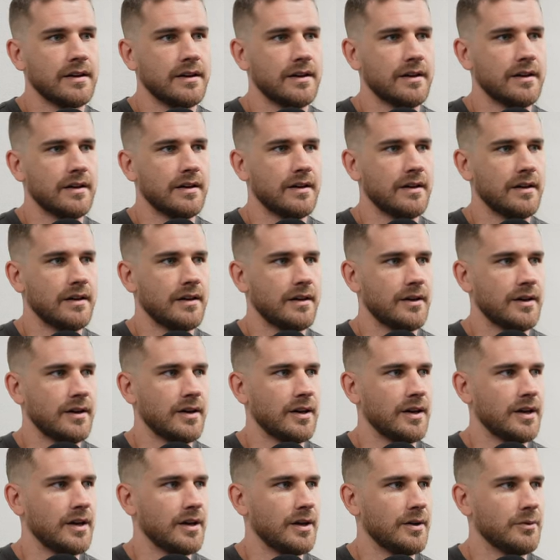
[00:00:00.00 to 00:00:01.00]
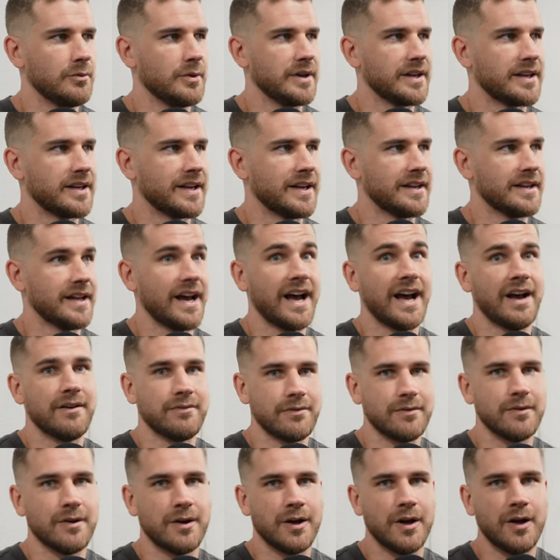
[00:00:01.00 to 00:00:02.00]
have
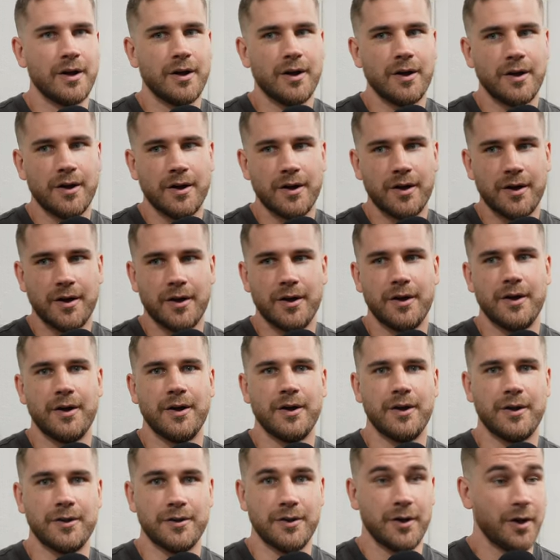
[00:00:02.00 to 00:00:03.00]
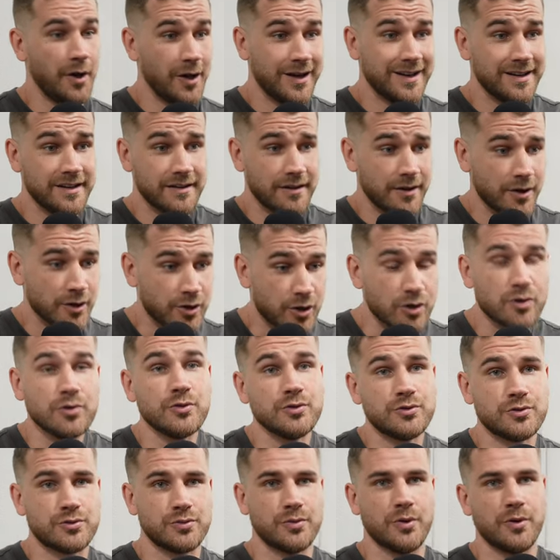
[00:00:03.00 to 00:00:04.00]
a
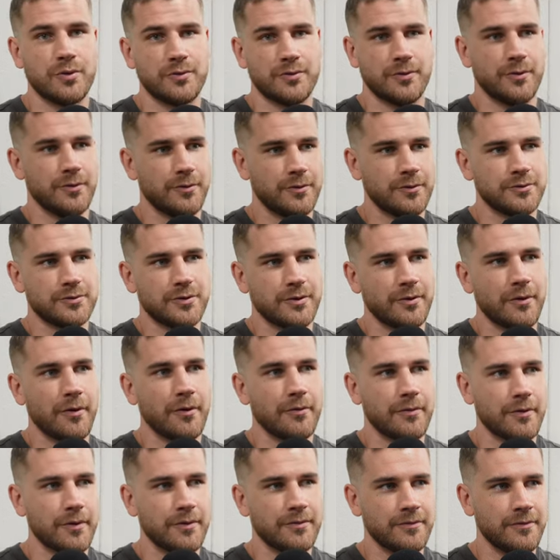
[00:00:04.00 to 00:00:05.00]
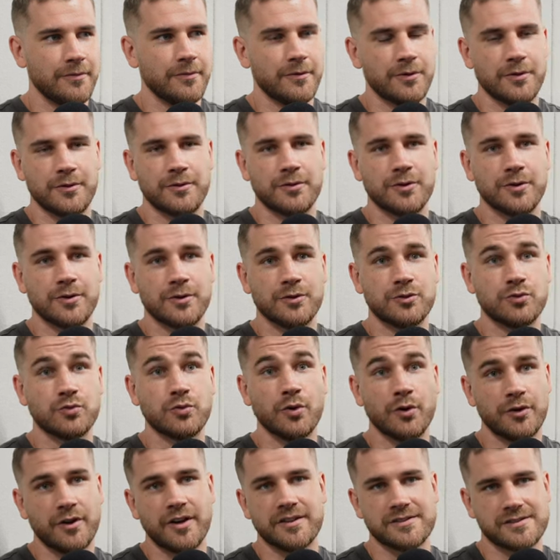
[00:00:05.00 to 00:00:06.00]
clue to
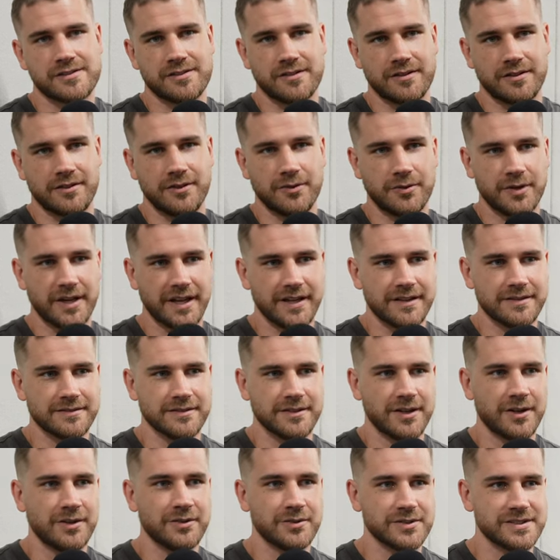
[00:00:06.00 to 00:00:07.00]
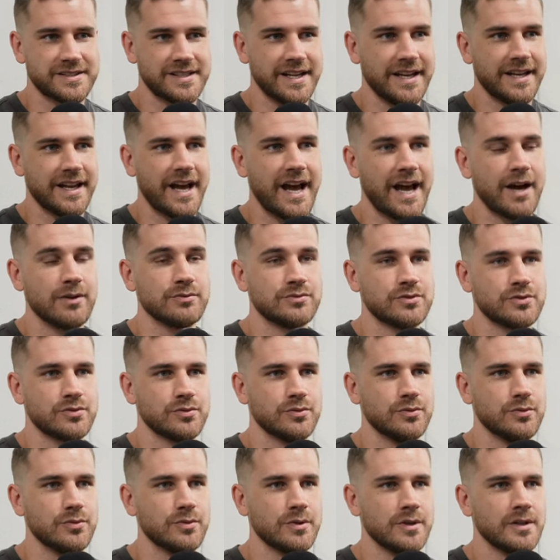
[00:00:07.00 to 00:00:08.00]
an answer. You can understand how
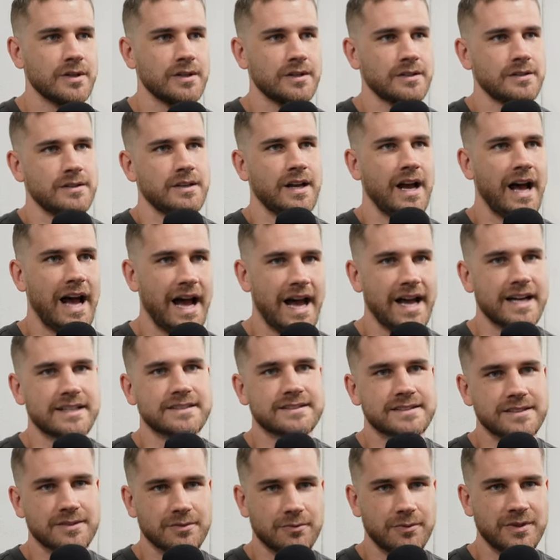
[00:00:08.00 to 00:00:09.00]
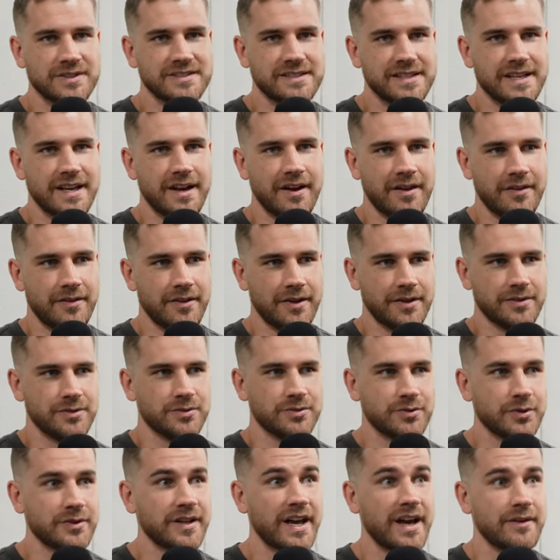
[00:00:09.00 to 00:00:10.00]
to act with the other. You
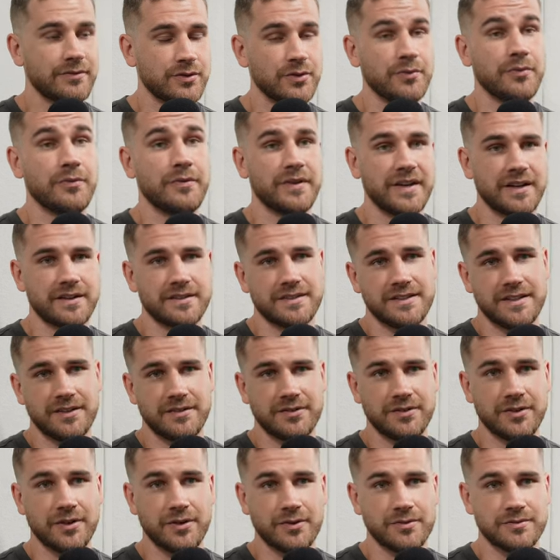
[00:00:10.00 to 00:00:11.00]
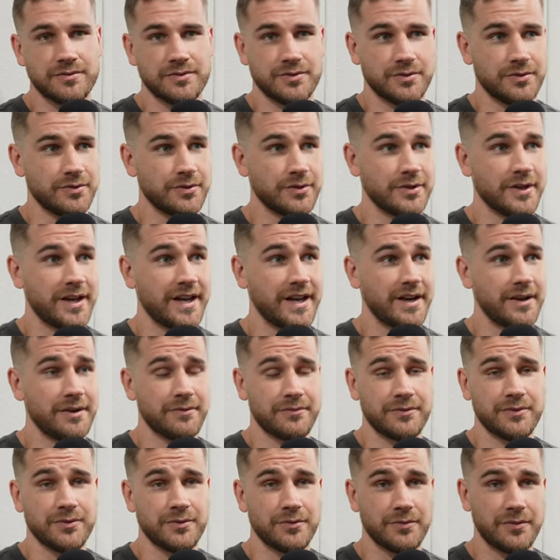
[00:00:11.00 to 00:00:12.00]
don't have to fear the unknown. You don't
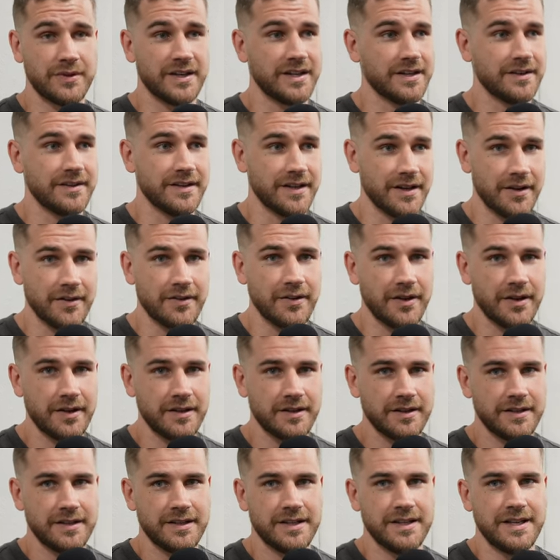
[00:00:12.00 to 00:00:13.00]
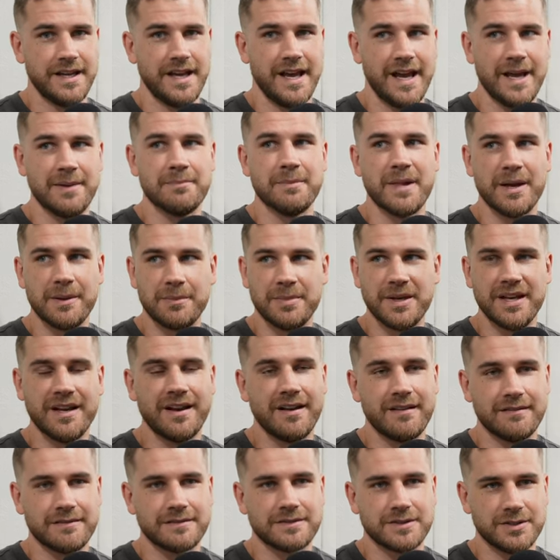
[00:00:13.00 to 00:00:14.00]
have to fear the other, and
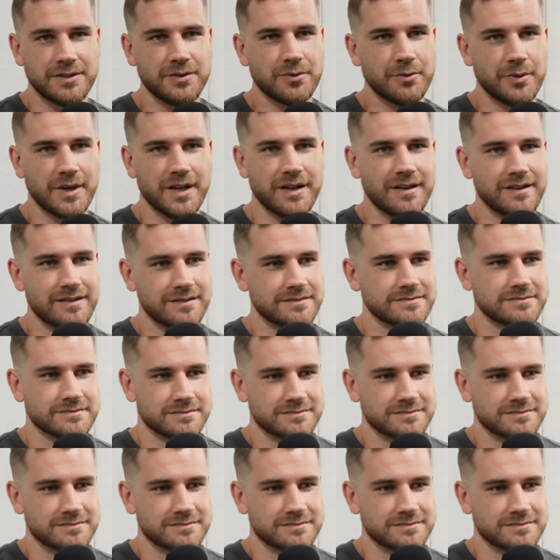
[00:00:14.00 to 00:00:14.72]
maybe you will